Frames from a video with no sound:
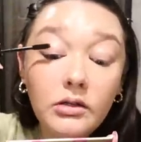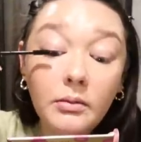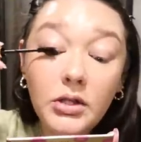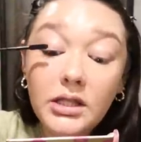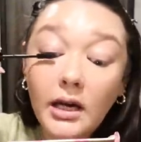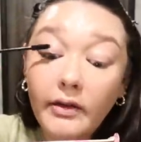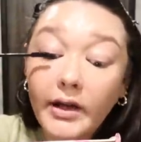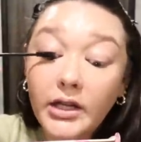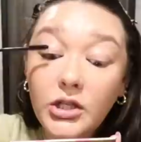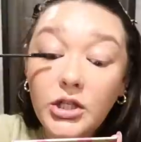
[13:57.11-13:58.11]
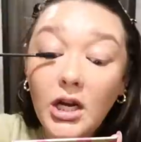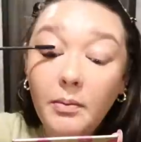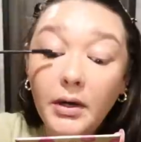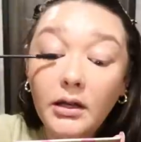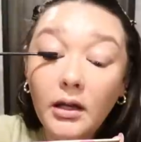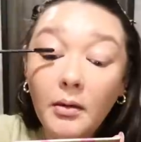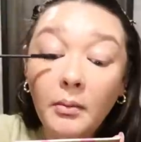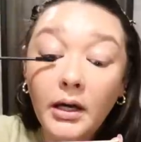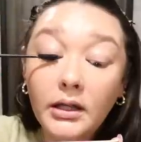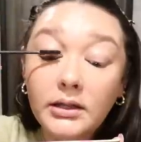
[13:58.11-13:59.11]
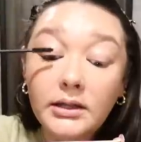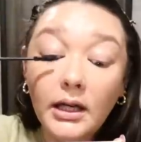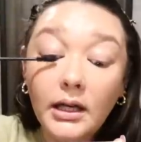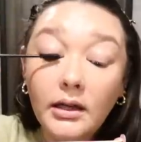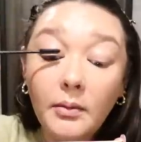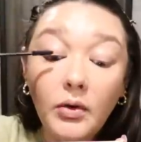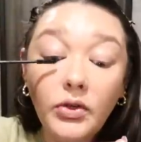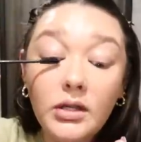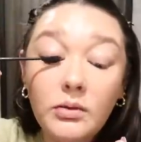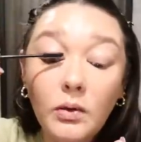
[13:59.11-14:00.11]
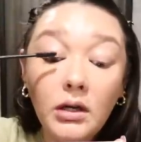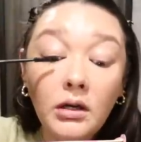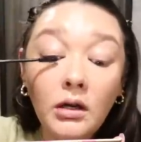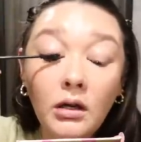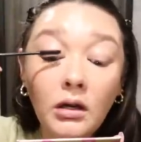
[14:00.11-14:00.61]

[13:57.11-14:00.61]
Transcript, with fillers: so I'm just kind of like shaping them and extending them with this one.